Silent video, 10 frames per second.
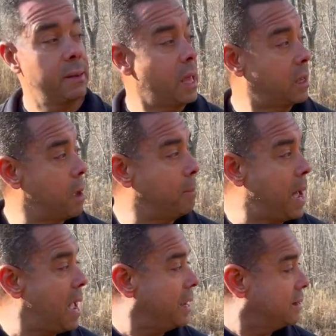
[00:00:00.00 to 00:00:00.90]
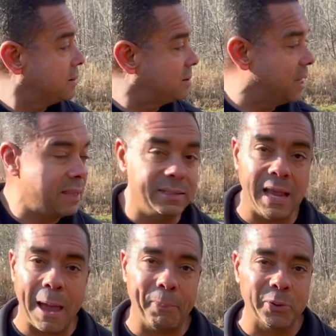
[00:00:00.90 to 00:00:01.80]
They come by, see these
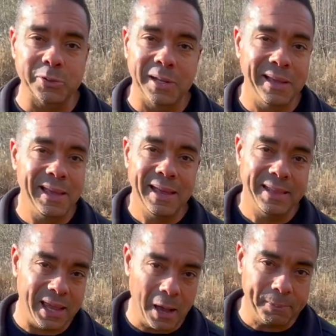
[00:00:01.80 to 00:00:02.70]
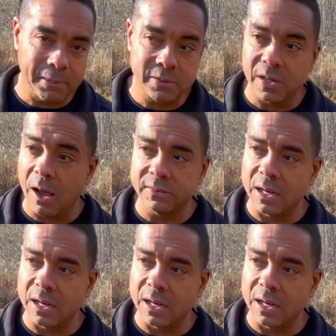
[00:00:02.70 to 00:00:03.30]
apples, they help themselves.